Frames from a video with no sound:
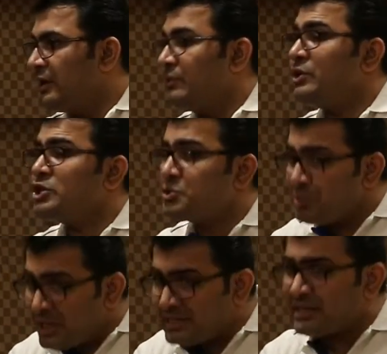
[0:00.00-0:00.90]
Which
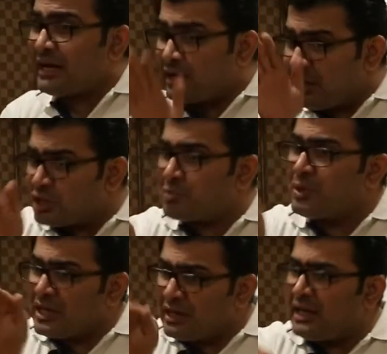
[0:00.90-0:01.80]
means at least
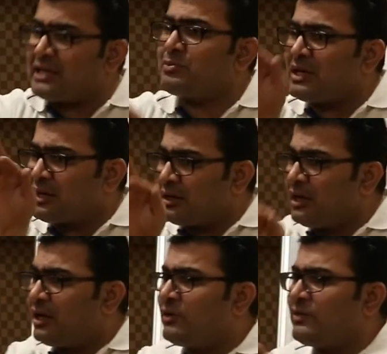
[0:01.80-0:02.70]
let us be
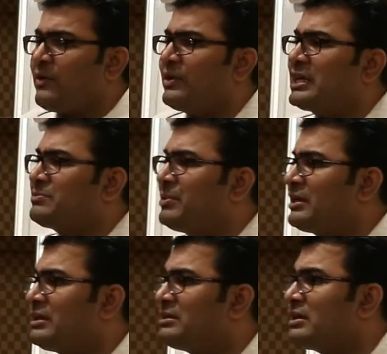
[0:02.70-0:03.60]
clear of our
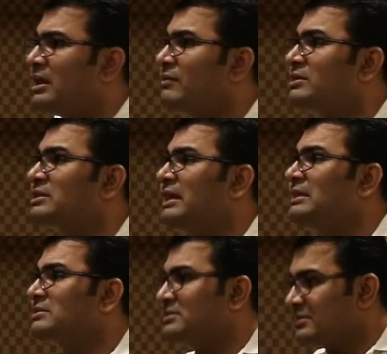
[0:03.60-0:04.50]
expertise and our
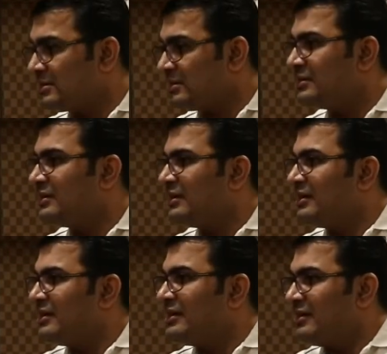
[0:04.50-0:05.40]
skills.
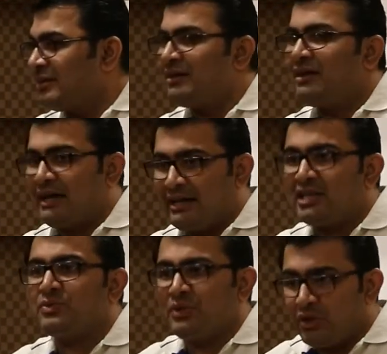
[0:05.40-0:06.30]

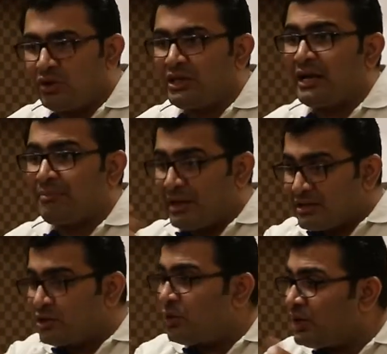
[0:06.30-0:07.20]
Unless we know that
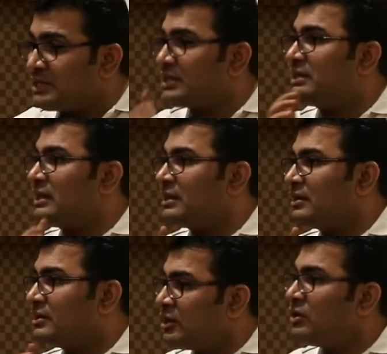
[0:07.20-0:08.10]
plus know each other,
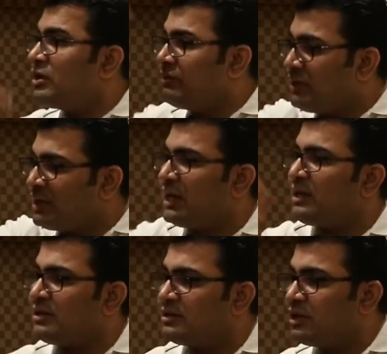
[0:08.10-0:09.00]
then only we
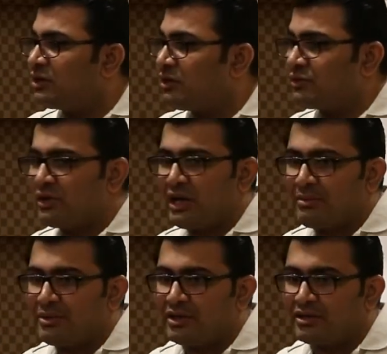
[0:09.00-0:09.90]
can think of
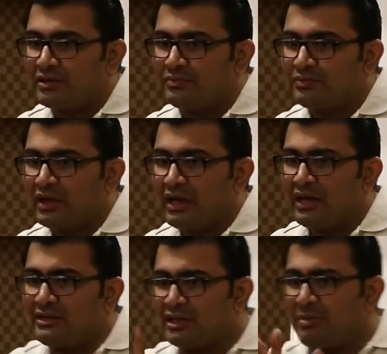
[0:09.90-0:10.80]
collaboration.
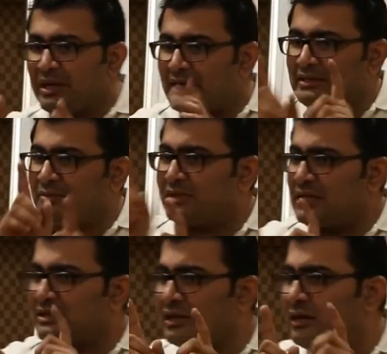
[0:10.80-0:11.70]
Is it making some
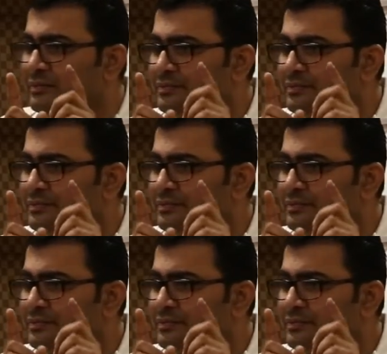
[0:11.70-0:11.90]
sense now?